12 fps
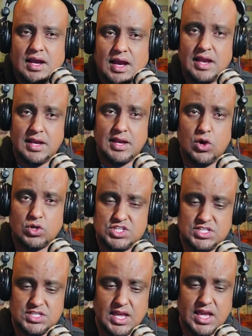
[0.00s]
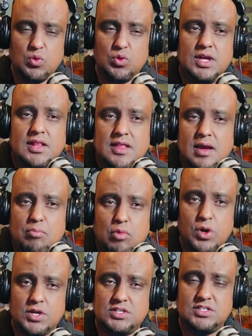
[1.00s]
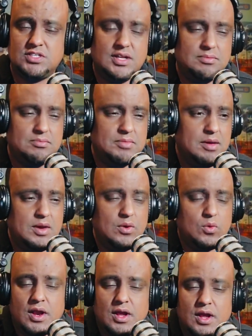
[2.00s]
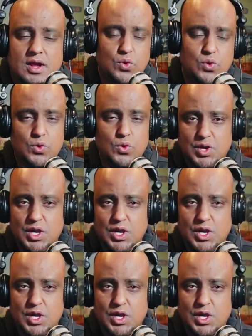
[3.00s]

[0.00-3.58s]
and not staying within their borders and maybe want to go